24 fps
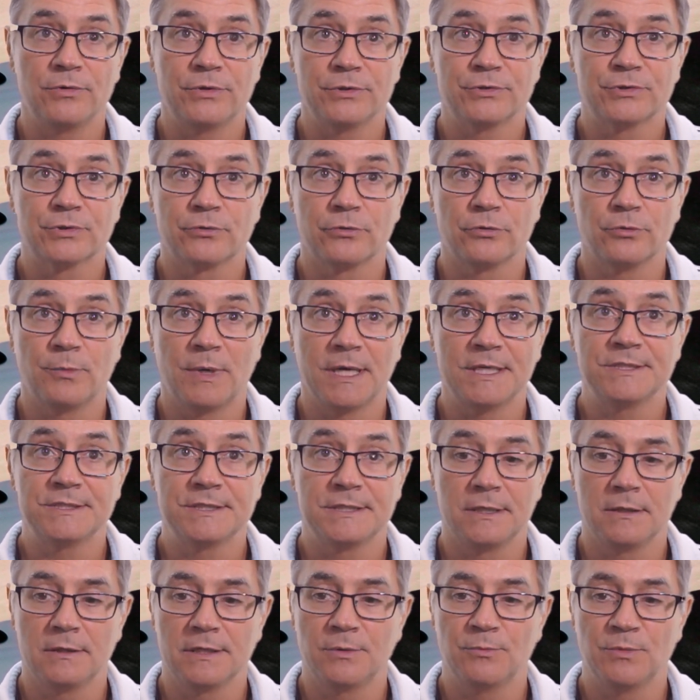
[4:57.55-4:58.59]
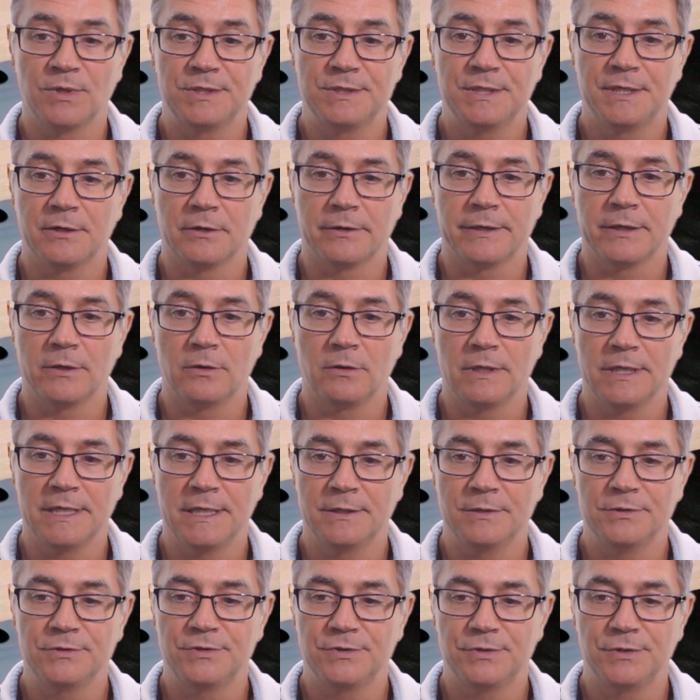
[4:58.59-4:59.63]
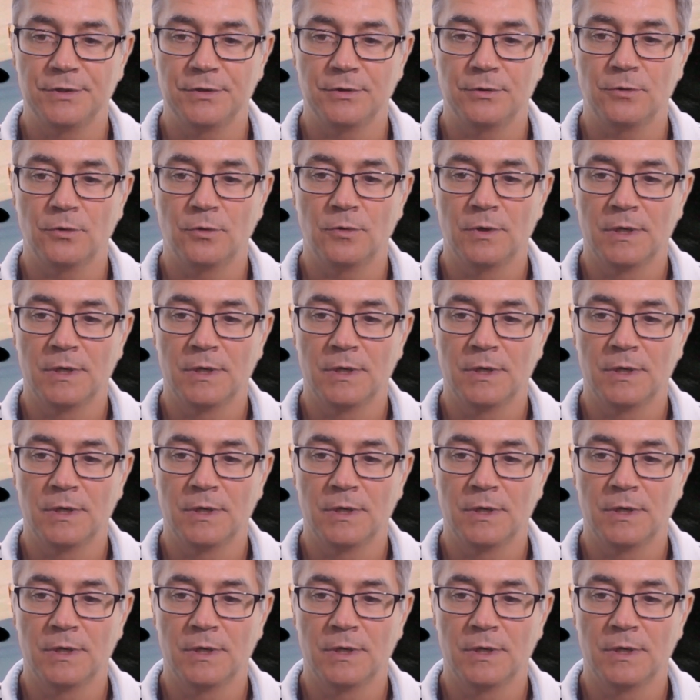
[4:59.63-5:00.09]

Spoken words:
to screw my sealing material into,